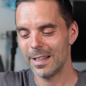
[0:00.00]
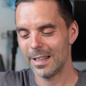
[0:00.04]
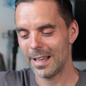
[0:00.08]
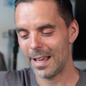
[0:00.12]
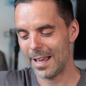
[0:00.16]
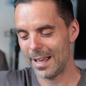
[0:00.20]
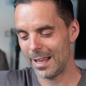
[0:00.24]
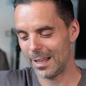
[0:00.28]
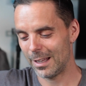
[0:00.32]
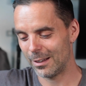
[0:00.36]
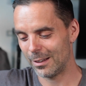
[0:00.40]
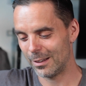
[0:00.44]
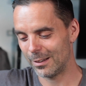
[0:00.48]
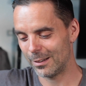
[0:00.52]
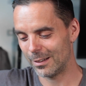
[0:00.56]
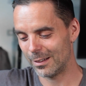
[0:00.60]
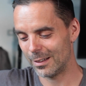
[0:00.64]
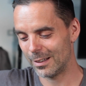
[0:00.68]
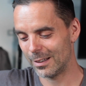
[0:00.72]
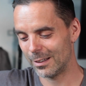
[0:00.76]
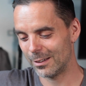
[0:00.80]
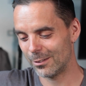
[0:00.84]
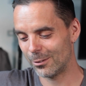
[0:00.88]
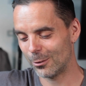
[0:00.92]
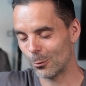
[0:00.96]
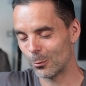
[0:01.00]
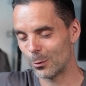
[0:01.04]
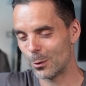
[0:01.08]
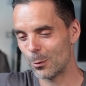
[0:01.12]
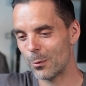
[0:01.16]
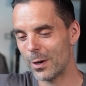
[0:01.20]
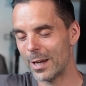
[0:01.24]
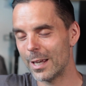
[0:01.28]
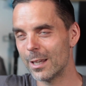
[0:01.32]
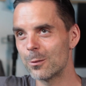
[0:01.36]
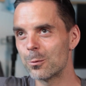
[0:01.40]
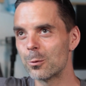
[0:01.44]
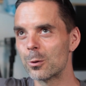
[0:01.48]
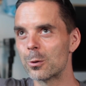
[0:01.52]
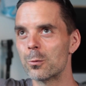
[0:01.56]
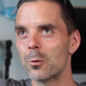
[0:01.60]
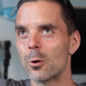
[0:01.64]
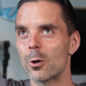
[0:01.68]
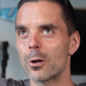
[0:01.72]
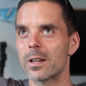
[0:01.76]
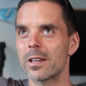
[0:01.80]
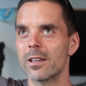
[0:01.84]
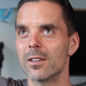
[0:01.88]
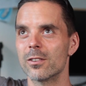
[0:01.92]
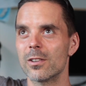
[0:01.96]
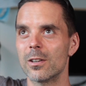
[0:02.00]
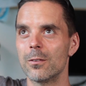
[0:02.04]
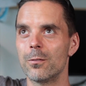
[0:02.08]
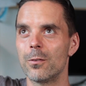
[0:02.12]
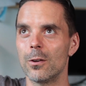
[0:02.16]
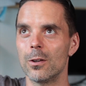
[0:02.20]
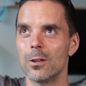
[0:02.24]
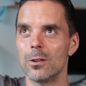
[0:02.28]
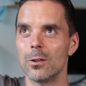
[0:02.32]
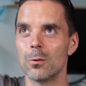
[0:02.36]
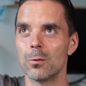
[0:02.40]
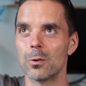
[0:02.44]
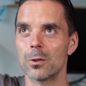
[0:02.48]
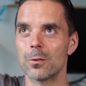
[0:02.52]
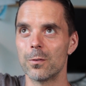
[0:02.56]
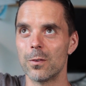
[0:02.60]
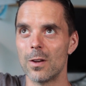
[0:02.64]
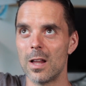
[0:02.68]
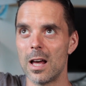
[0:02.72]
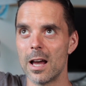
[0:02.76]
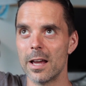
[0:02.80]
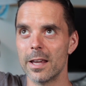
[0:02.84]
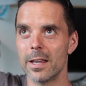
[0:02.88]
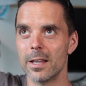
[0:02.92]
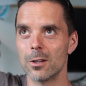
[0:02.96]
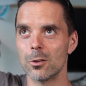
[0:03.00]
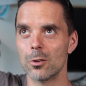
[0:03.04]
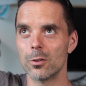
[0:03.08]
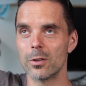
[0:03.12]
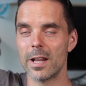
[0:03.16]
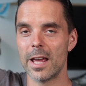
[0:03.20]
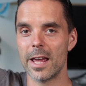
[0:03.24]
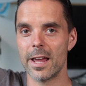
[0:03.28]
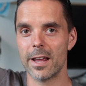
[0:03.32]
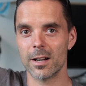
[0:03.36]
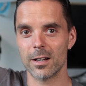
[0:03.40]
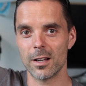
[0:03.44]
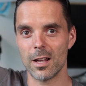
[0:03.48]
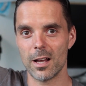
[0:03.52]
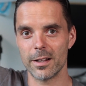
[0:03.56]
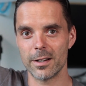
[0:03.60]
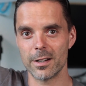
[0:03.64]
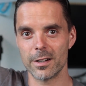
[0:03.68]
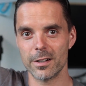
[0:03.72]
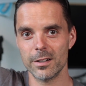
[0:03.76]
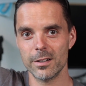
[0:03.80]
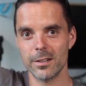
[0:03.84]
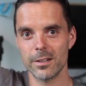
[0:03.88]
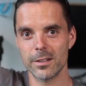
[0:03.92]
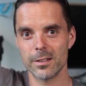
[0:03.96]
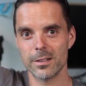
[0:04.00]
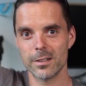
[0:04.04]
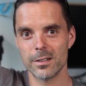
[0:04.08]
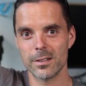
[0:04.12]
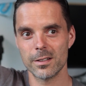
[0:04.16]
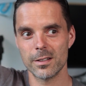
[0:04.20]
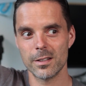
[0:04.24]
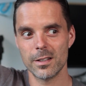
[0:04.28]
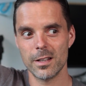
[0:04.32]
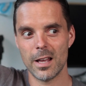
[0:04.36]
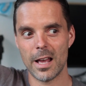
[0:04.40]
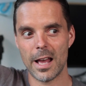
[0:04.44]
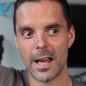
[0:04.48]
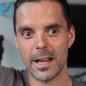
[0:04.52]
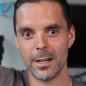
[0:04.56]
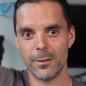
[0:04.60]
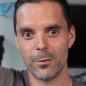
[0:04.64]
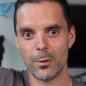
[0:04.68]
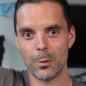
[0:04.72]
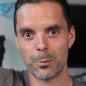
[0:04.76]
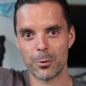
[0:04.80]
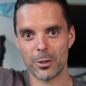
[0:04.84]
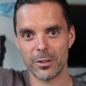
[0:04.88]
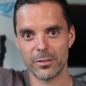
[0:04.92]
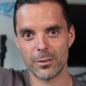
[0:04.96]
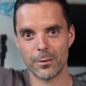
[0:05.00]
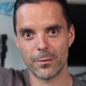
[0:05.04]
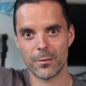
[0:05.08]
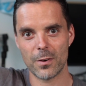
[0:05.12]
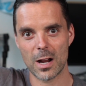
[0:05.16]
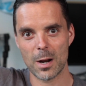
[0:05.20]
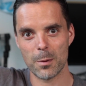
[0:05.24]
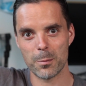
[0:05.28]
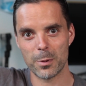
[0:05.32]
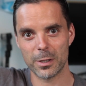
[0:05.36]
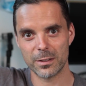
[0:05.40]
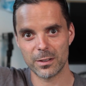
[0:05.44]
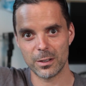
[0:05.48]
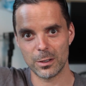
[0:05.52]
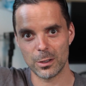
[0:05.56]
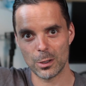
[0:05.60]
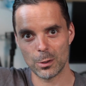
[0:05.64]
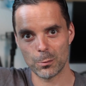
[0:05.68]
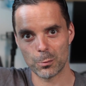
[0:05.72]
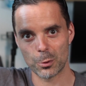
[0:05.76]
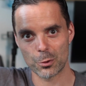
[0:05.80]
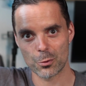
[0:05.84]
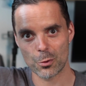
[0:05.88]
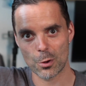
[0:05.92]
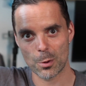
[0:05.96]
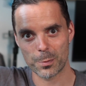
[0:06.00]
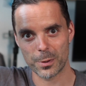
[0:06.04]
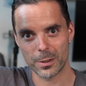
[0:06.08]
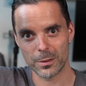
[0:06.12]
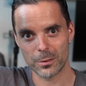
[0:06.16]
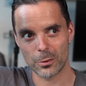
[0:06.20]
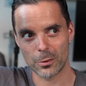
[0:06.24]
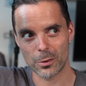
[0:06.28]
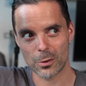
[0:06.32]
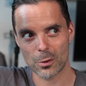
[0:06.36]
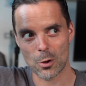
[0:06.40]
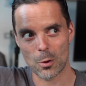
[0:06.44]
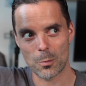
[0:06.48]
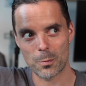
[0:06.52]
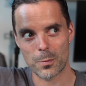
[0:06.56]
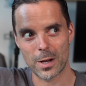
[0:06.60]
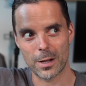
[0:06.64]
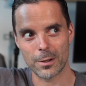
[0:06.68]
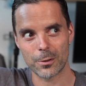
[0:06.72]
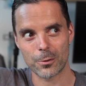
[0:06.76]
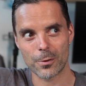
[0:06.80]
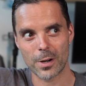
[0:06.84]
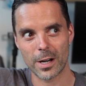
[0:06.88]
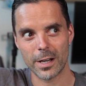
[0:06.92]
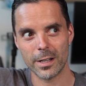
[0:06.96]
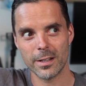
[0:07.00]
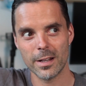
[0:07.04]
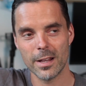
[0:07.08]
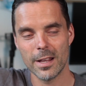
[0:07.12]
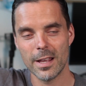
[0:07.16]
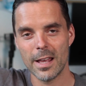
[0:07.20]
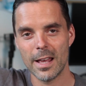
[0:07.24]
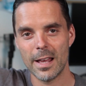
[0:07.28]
And so the way it would work is, if you would fly in on the hang glider, and if you press the fire button, you would drop into the compound, right?